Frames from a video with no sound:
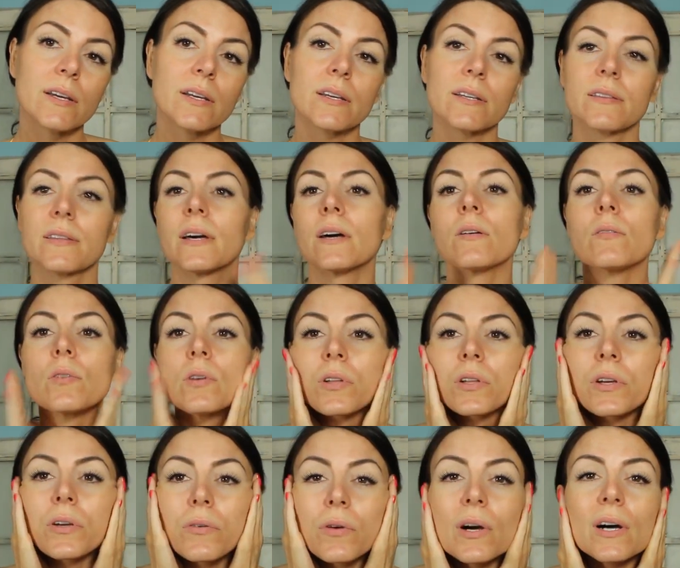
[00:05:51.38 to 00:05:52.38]
get that
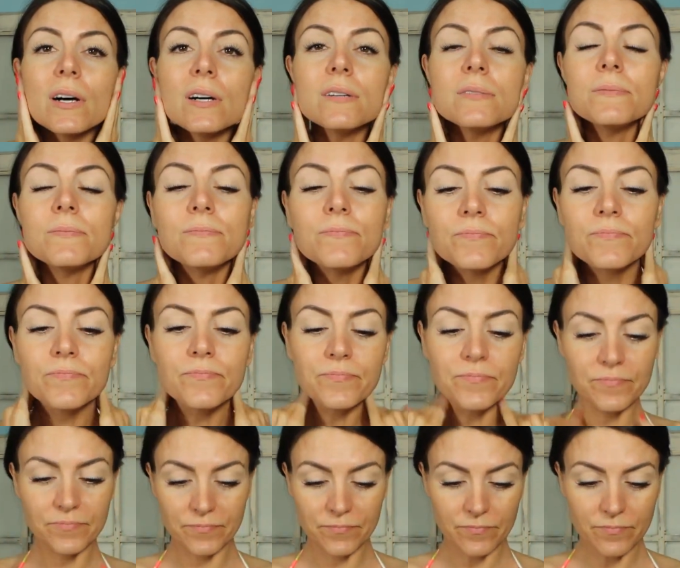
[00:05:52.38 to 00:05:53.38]
really well.
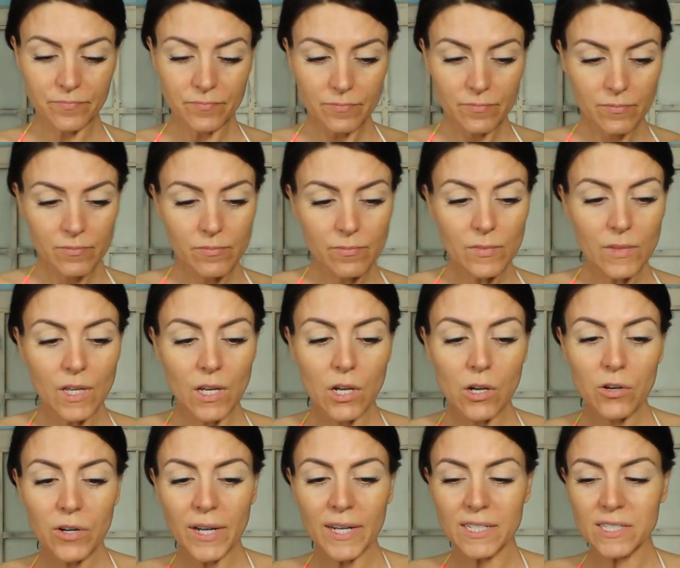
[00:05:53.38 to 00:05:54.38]

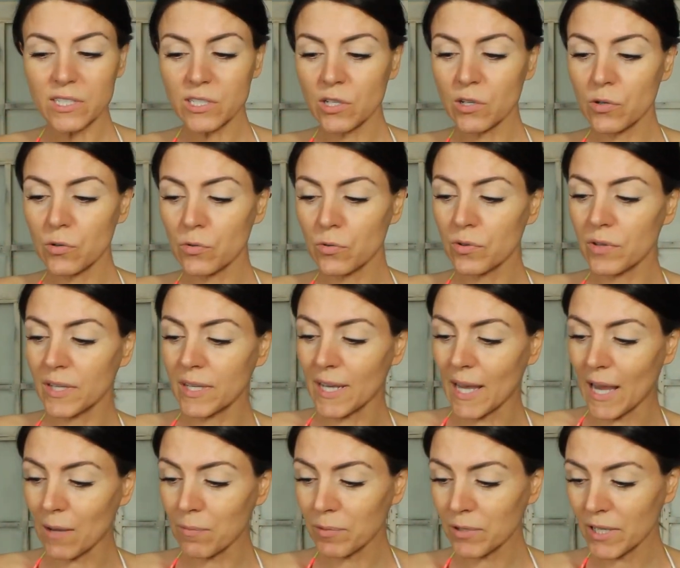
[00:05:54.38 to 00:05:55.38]
Okay, so the
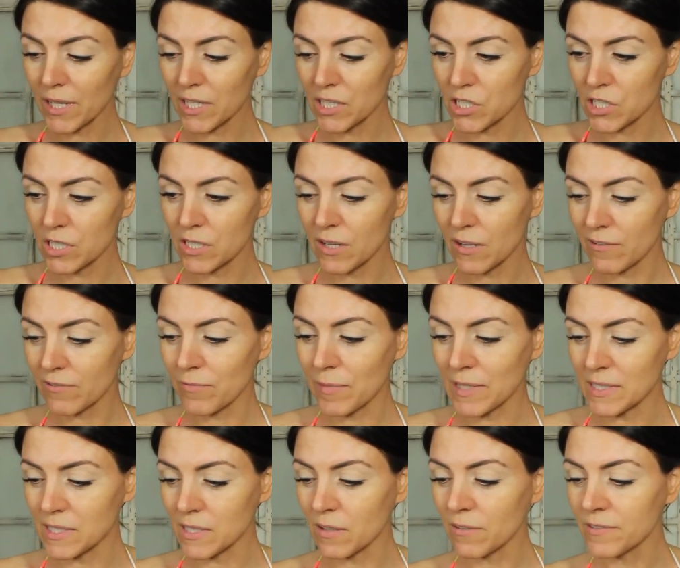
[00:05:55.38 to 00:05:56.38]
application of
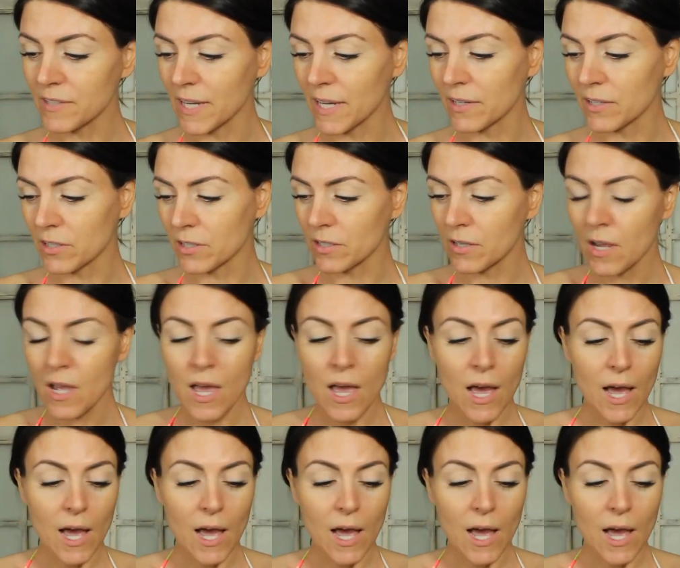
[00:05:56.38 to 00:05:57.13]
my self-tanner,